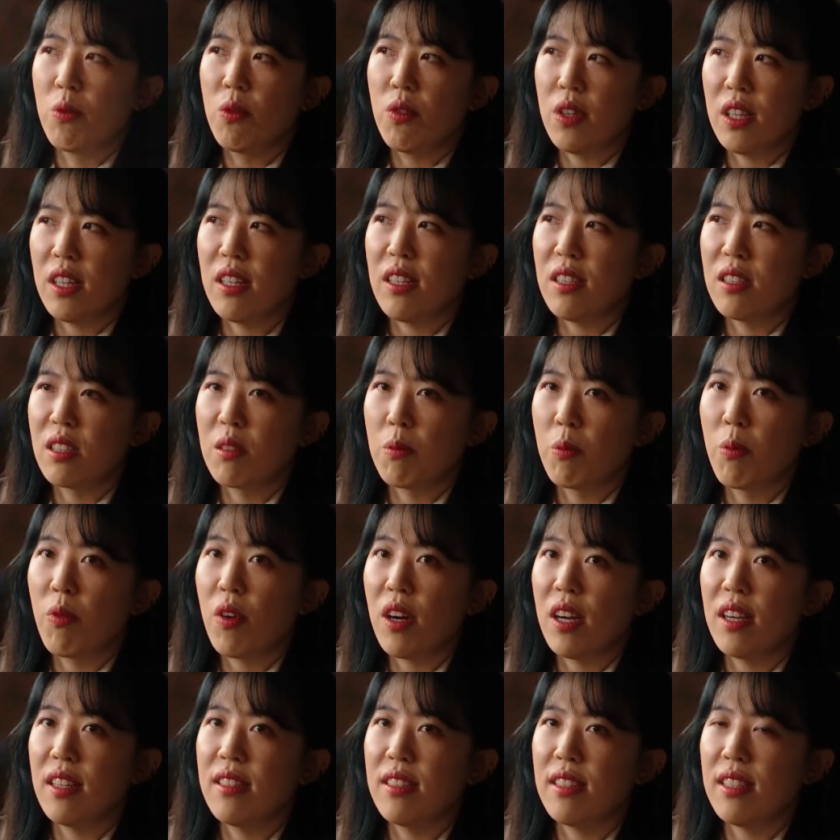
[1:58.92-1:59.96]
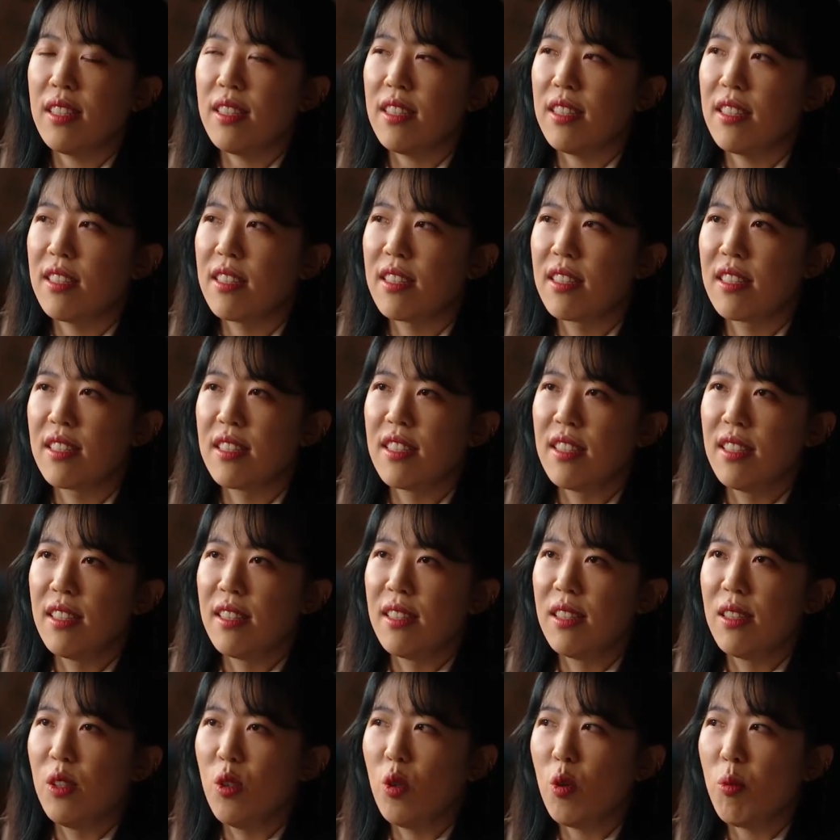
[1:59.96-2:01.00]
really surprised is,
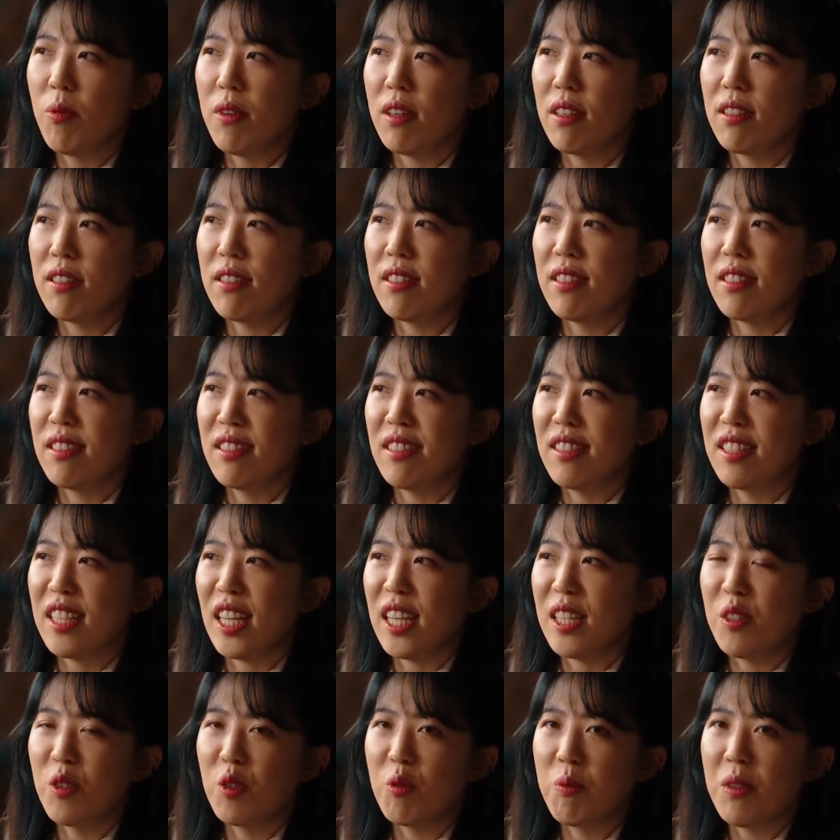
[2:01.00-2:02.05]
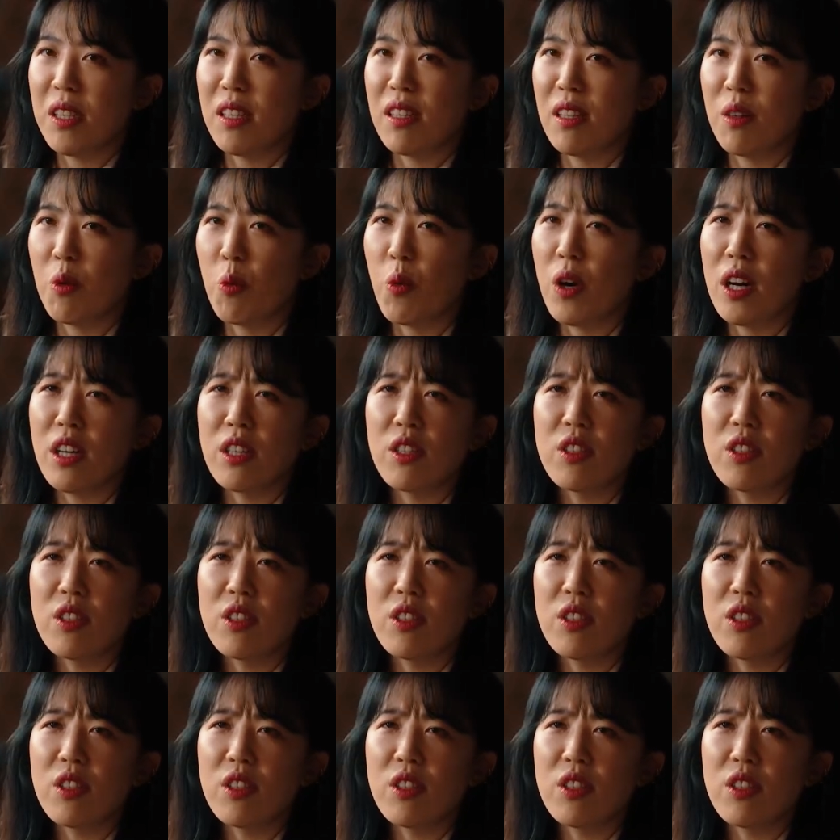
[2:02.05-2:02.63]
nobody said to me that why